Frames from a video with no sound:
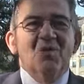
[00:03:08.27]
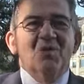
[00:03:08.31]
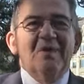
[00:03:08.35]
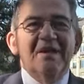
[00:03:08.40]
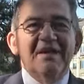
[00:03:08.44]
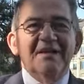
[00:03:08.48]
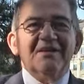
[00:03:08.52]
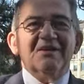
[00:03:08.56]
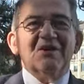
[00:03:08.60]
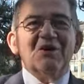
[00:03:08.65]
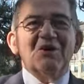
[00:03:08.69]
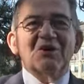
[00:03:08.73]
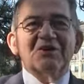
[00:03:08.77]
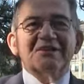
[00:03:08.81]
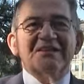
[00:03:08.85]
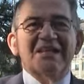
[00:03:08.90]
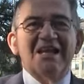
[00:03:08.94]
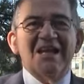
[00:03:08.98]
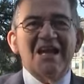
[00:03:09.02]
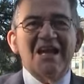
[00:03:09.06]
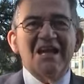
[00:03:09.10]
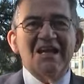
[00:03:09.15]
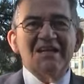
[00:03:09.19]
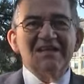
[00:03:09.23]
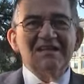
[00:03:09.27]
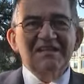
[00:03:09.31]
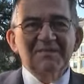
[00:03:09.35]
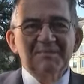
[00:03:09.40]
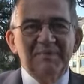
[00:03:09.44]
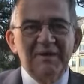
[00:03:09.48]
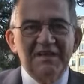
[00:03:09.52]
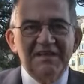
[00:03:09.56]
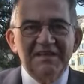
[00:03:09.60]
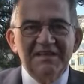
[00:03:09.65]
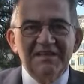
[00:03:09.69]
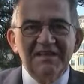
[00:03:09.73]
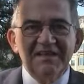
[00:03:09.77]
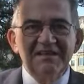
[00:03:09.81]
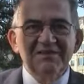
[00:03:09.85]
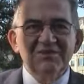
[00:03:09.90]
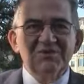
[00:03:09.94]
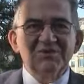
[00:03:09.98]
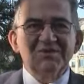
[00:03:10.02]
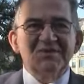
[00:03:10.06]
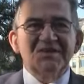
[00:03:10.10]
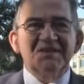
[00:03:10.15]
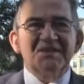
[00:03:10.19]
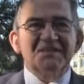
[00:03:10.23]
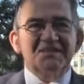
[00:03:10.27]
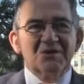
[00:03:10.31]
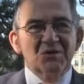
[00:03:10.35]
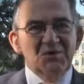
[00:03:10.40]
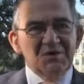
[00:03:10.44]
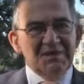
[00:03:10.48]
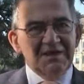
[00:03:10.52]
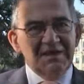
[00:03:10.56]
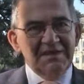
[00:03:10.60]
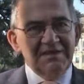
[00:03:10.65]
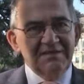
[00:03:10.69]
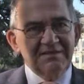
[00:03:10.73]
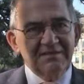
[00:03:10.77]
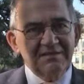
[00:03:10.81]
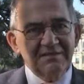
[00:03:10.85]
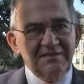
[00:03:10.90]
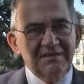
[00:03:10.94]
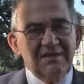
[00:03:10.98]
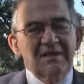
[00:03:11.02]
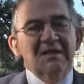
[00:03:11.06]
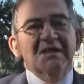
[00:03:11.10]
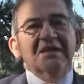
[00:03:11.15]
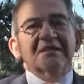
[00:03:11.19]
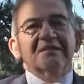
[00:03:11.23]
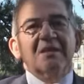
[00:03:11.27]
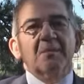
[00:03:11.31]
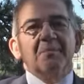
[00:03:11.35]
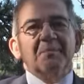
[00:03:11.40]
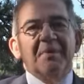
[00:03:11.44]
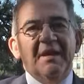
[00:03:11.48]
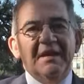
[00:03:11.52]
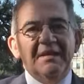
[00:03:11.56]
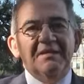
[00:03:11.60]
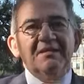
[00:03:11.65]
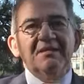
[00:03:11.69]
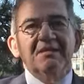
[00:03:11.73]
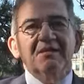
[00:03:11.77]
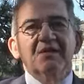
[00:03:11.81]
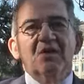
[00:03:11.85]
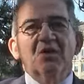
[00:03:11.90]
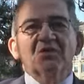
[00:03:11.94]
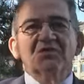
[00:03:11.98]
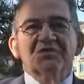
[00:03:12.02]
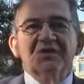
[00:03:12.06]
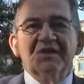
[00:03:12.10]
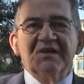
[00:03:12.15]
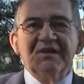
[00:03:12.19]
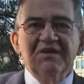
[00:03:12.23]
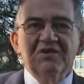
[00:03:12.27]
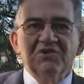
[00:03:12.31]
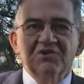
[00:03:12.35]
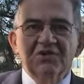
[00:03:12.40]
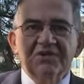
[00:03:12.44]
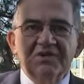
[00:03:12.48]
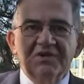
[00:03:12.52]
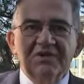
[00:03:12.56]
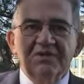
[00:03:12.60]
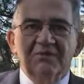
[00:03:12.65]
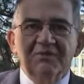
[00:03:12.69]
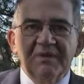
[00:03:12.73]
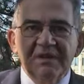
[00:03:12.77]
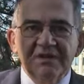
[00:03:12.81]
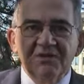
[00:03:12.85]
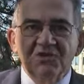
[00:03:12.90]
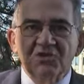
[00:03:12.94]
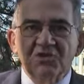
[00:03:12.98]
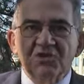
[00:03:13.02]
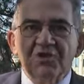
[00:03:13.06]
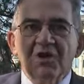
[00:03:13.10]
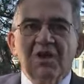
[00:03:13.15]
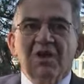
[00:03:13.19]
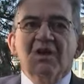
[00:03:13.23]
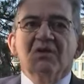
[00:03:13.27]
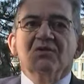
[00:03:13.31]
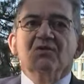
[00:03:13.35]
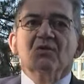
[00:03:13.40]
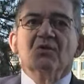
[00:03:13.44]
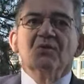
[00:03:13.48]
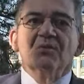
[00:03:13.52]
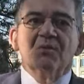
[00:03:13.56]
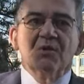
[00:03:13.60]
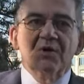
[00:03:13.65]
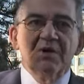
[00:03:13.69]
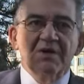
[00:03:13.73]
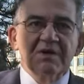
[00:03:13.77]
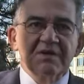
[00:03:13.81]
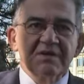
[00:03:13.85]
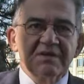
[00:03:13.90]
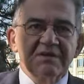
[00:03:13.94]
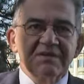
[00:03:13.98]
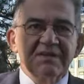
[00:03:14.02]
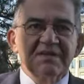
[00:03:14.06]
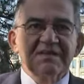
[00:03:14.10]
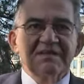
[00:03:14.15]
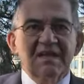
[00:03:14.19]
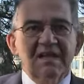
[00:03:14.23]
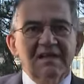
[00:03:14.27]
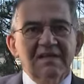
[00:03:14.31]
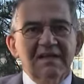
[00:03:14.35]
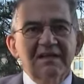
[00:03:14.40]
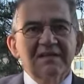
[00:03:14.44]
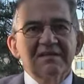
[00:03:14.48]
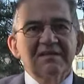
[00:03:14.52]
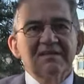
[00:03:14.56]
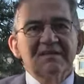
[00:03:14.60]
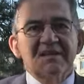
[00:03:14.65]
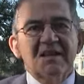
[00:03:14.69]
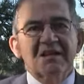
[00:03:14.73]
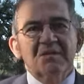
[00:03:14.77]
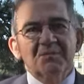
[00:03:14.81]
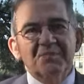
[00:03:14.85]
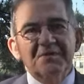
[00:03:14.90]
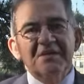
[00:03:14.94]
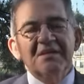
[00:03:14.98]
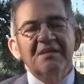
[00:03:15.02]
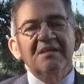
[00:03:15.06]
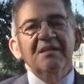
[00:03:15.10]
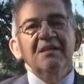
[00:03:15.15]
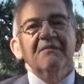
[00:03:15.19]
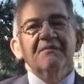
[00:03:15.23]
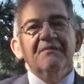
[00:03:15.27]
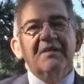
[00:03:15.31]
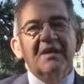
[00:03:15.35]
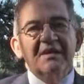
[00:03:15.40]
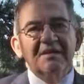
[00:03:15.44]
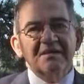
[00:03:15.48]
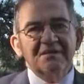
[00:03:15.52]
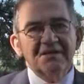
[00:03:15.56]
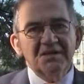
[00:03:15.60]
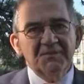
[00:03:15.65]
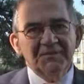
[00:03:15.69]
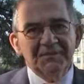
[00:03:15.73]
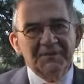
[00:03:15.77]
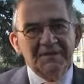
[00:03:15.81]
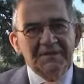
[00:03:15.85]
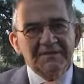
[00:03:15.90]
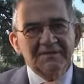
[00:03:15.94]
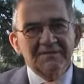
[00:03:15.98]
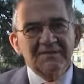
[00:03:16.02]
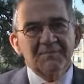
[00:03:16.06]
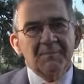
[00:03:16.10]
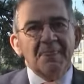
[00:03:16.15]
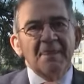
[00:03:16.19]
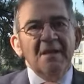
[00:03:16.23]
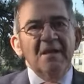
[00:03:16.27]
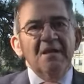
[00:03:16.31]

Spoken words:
Where are the highest paying industries located? Depending on the region in which you work, the salaries can be very different.